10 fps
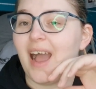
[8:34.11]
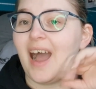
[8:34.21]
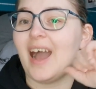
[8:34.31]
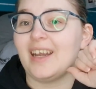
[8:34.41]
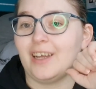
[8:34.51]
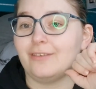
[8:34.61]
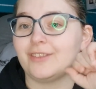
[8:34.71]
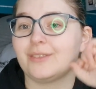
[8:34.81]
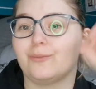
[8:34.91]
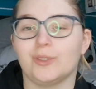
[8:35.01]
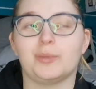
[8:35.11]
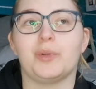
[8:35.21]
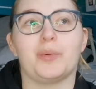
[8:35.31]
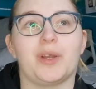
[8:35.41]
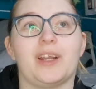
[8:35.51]
I loved Once
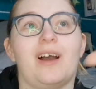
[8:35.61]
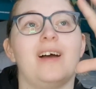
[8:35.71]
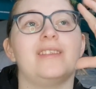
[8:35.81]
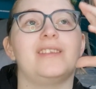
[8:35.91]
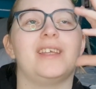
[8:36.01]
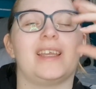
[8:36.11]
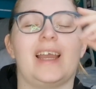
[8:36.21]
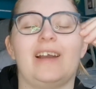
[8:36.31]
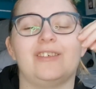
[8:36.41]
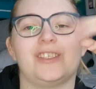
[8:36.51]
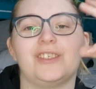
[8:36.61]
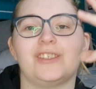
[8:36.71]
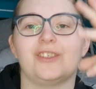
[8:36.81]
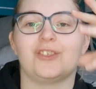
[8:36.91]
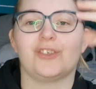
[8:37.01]
Upon a Broken Heart. The characters,
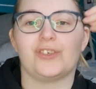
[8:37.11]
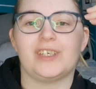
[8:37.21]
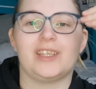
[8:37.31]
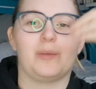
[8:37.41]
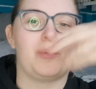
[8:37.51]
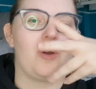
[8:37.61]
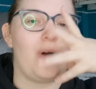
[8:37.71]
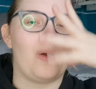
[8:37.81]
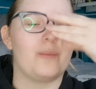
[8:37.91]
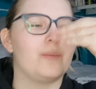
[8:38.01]
the story, the plot.